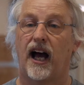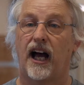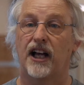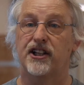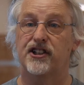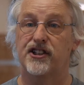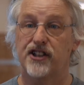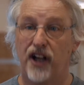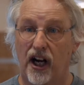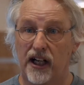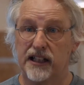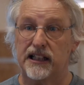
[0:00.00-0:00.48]
I
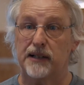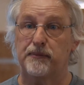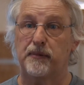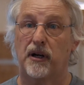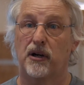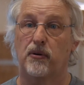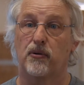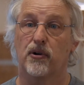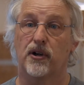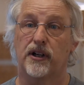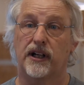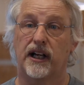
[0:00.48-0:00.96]
started
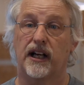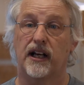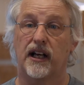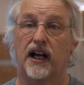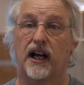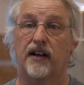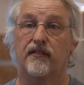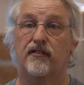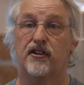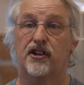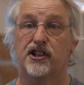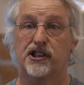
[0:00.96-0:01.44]
my working
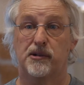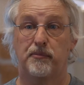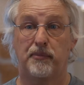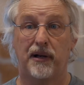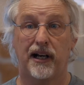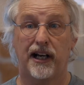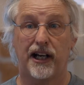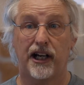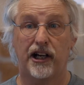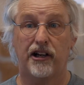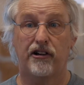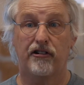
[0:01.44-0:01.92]
life as a
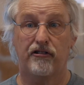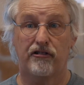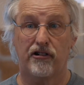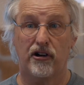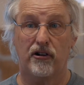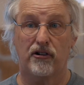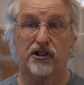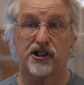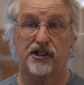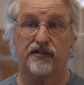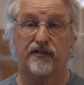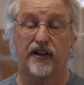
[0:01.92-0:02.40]
building
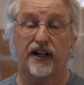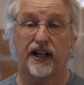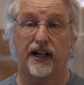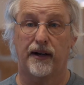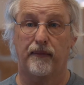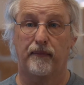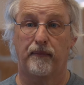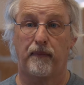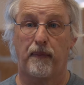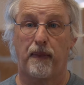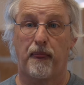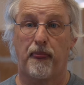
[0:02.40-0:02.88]
control surveyor.